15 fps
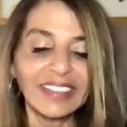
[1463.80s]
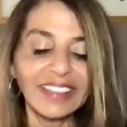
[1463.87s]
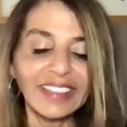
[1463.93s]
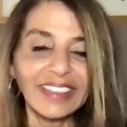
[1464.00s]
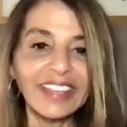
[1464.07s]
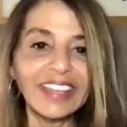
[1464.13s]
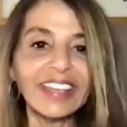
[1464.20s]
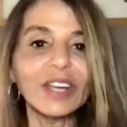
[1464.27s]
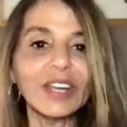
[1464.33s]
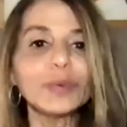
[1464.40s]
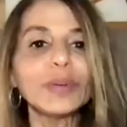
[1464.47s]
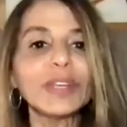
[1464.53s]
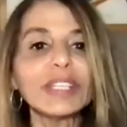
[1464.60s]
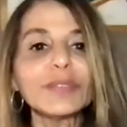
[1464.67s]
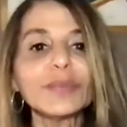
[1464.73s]
there
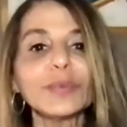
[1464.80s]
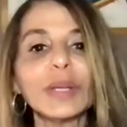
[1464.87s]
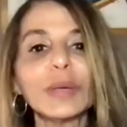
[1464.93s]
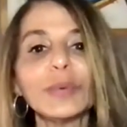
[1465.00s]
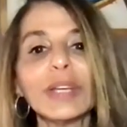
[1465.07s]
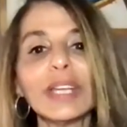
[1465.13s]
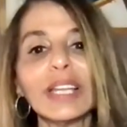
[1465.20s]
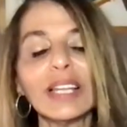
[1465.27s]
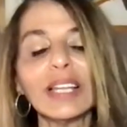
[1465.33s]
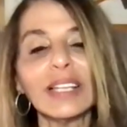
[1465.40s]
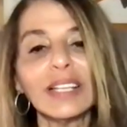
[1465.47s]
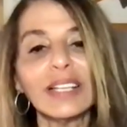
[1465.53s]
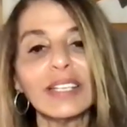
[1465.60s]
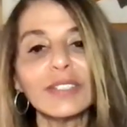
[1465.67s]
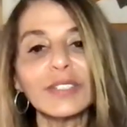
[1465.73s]
we
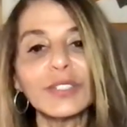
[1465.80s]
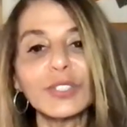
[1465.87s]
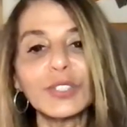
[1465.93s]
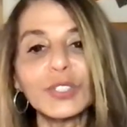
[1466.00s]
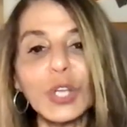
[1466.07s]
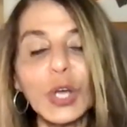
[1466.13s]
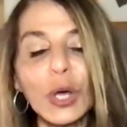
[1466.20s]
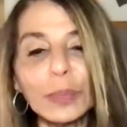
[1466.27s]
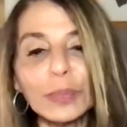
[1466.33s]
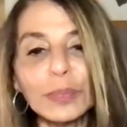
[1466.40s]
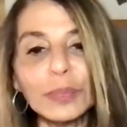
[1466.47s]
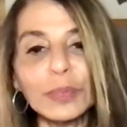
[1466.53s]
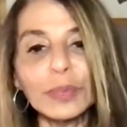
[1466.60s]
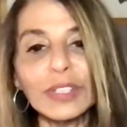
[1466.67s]
will stop